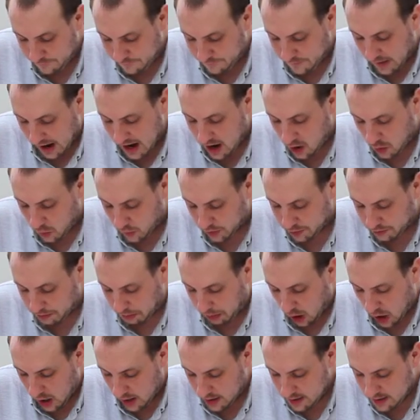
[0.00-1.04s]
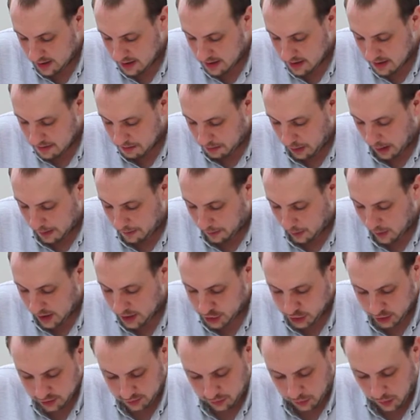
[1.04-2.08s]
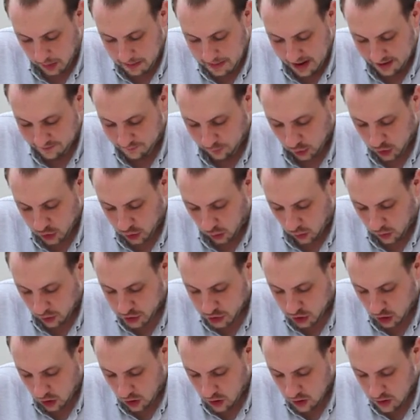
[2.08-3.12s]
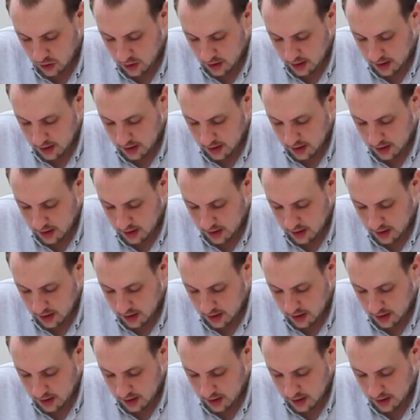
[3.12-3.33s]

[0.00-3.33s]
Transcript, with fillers: Fire was brought. Preparations were made for torture.